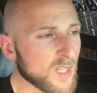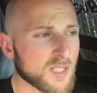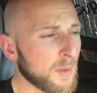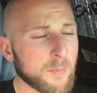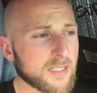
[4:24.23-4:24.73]

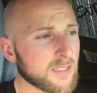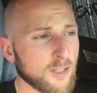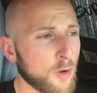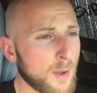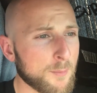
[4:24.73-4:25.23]
spent basically
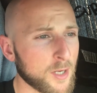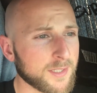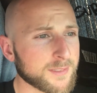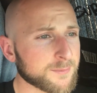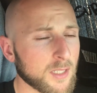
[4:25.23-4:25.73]
all my
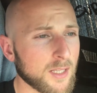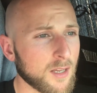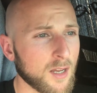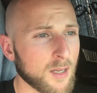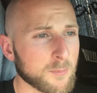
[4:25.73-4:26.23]
money,
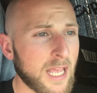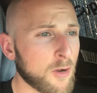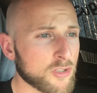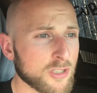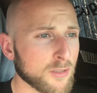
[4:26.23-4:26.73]

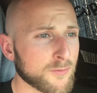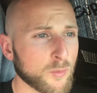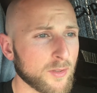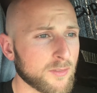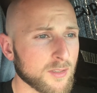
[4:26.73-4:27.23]
couch surfed
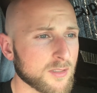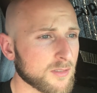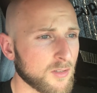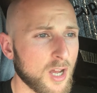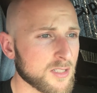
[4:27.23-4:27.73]
with
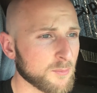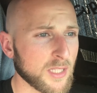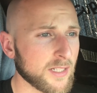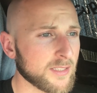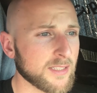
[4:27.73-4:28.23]
this awesome
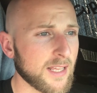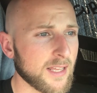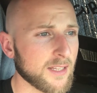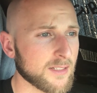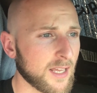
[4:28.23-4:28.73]
lady,
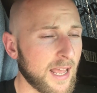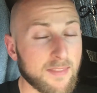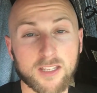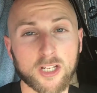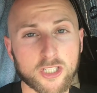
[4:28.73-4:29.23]
and I
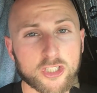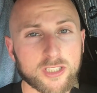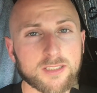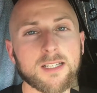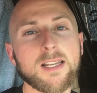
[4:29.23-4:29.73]
had the
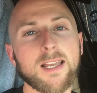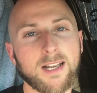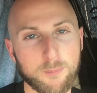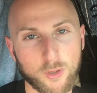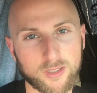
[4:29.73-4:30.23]
audition
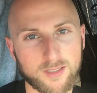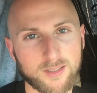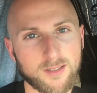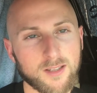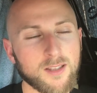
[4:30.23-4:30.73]
and I booked
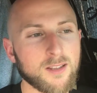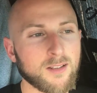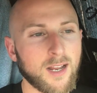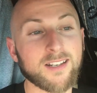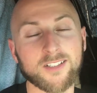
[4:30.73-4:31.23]
it.
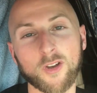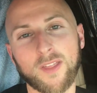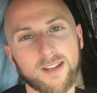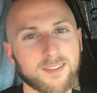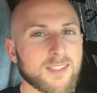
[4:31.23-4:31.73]
I didn't know
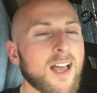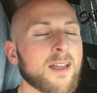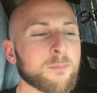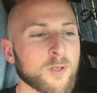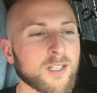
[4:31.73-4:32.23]
that at the
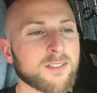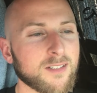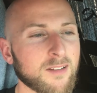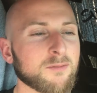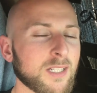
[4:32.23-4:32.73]
time, but
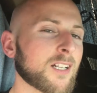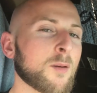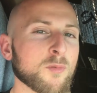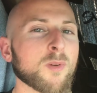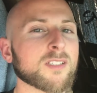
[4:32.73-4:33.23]
in a
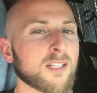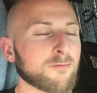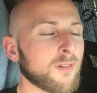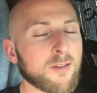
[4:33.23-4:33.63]
couple months I